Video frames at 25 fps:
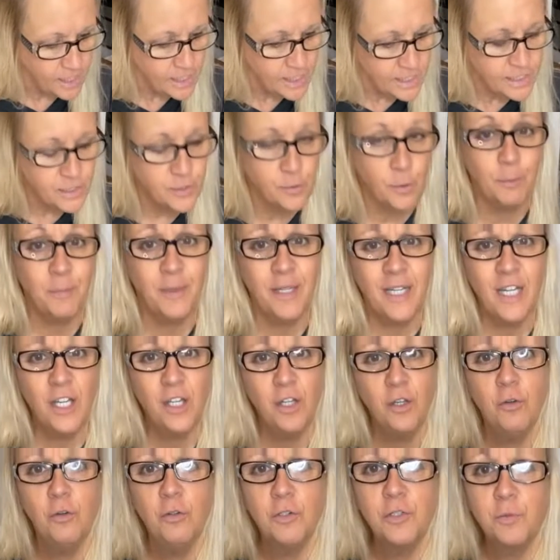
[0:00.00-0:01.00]
So I'm going to
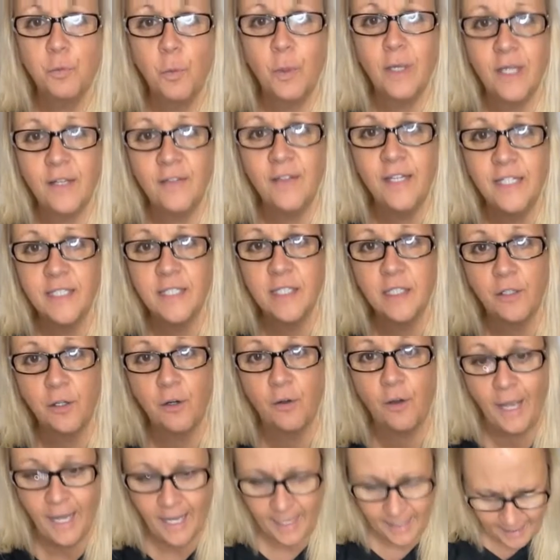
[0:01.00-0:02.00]
use one of these little
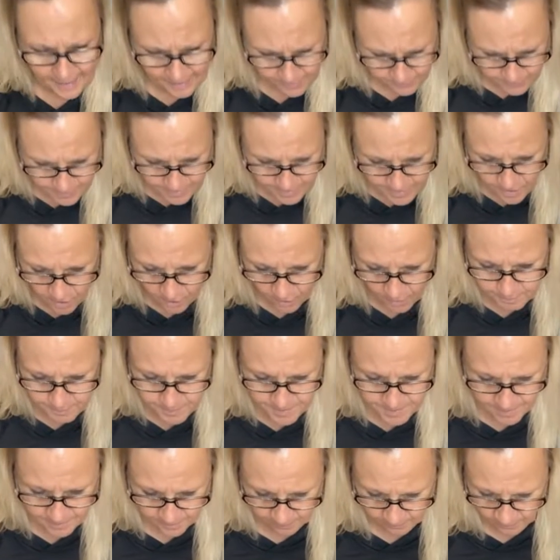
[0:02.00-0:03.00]
8-ounce
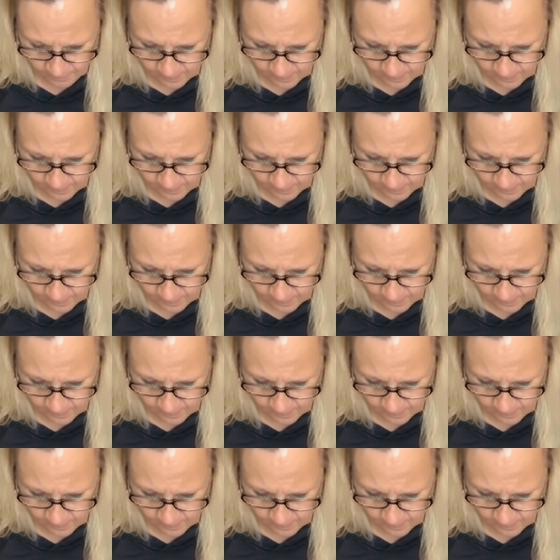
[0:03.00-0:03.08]
cups.